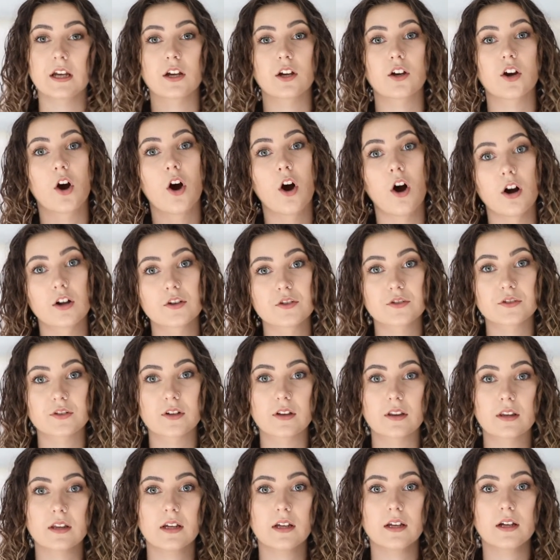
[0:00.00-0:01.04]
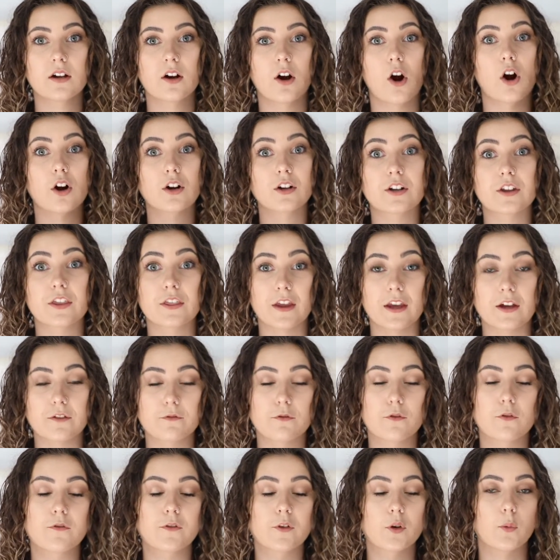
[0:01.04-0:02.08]
and constantly aren't
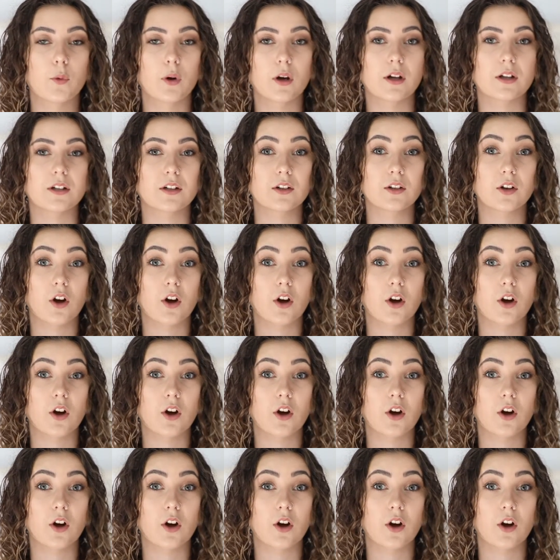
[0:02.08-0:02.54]
thankful for what